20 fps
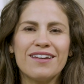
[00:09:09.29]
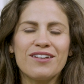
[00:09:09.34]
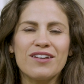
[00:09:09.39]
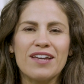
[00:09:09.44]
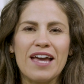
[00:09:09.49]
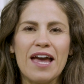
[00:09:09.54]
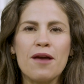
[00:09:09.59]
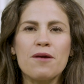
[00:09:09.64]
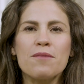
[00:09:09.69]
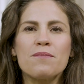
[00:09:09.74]

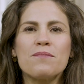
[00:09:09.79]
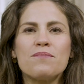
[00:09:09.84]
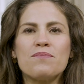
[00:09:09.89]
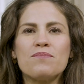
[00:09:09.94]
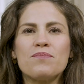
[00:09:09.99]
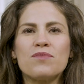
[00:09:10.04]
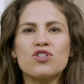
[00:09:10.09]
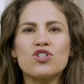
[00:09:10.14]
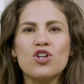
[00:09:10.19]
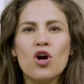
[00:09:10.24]
Okay,
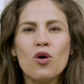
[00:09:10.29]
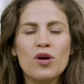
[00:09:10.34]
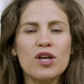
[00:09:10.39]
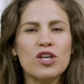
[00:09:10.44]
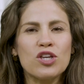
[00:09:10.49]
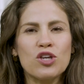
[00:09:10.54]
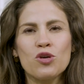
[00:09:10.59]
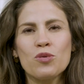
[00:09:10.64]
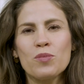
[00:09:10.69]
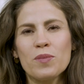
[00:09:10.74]
showing
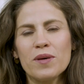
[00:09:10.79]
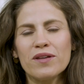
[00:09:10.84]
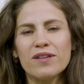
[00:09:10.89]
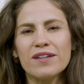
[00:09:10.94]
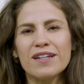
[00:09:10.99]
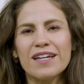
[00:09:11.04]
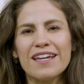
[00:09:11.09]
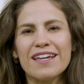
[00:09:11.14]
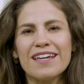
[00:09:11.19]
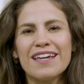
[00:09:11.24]

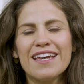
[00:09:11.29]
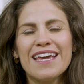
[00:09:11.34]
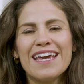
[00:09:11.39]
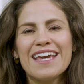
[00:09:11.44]
humility.